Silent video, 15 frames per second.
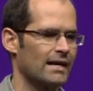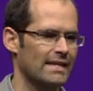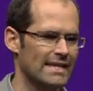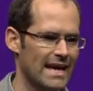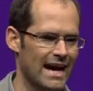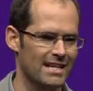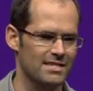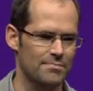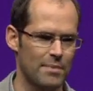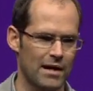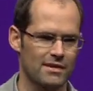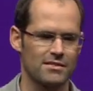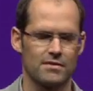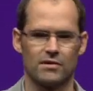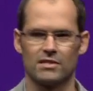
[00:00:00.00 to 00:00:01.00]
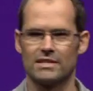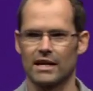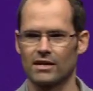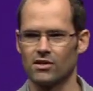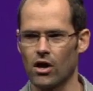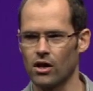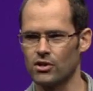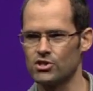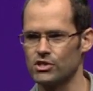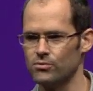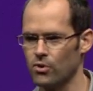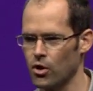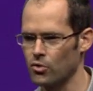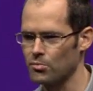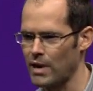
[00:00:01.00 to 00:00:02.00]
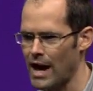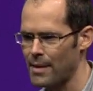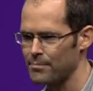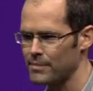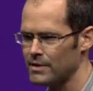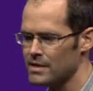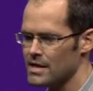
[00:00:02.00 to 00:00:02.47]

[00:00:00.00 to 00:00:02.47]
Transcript: key aspects of our technology roadmap